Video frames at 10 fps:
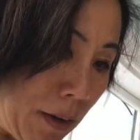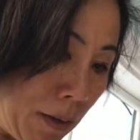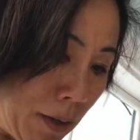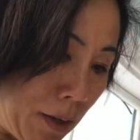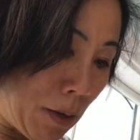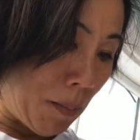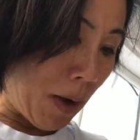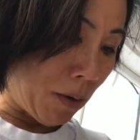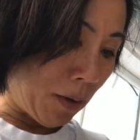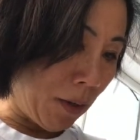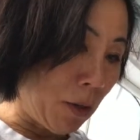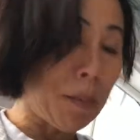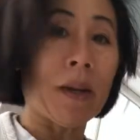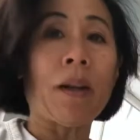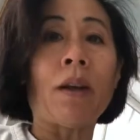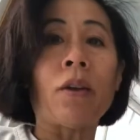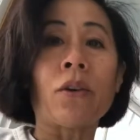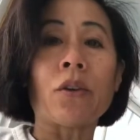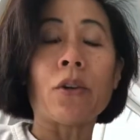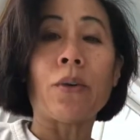let's see, about a little bit
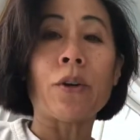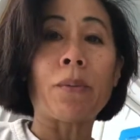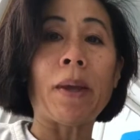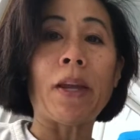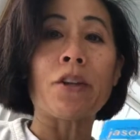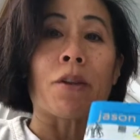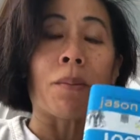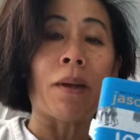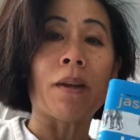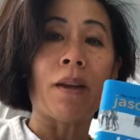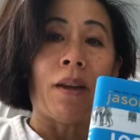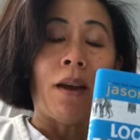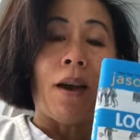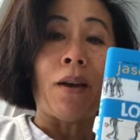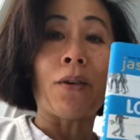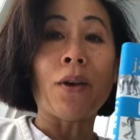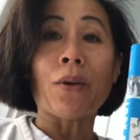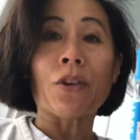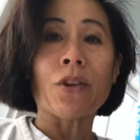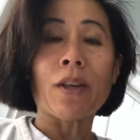under 200 pages, but I don't know.
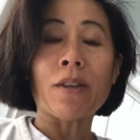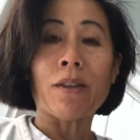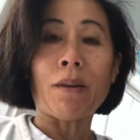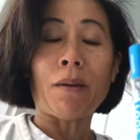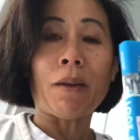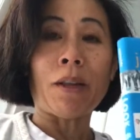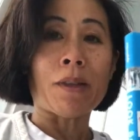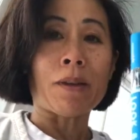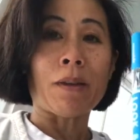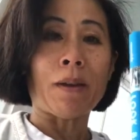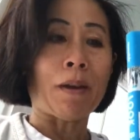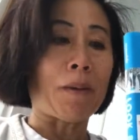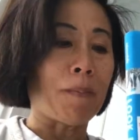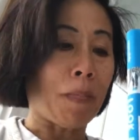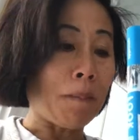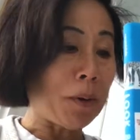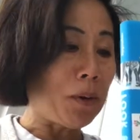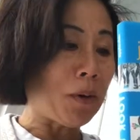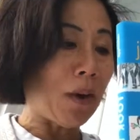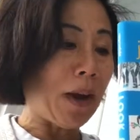It's just, it's um,
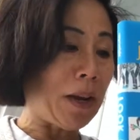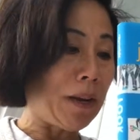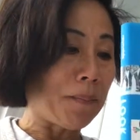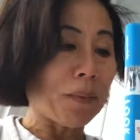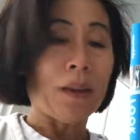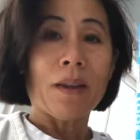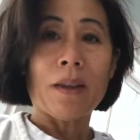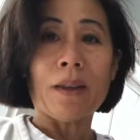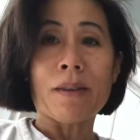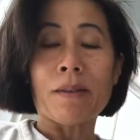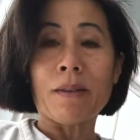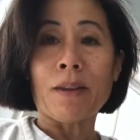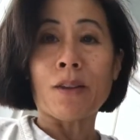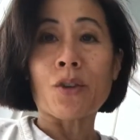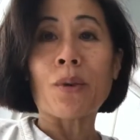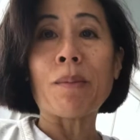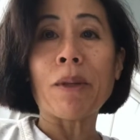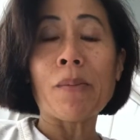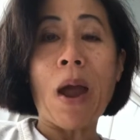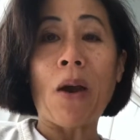middle grade. It's
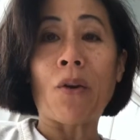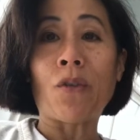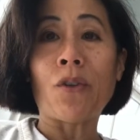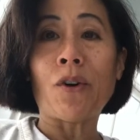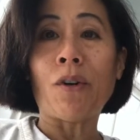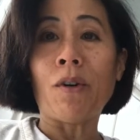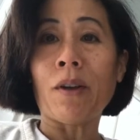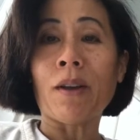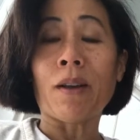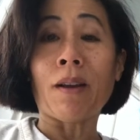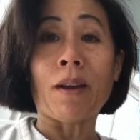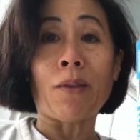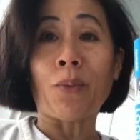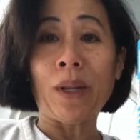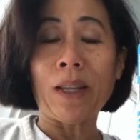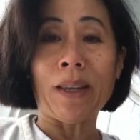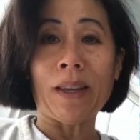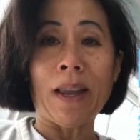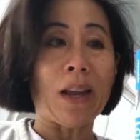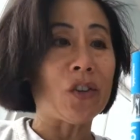extremely powerful, uh, really
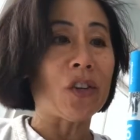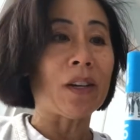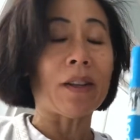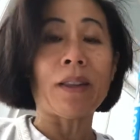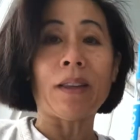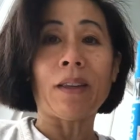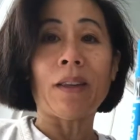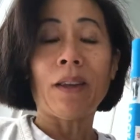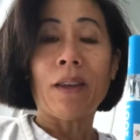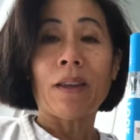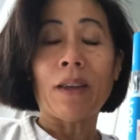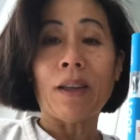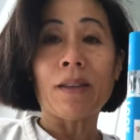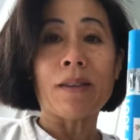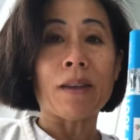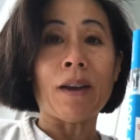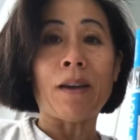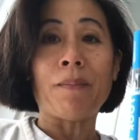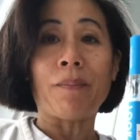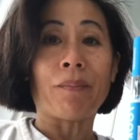engaging. I think kids
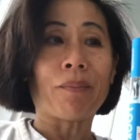um,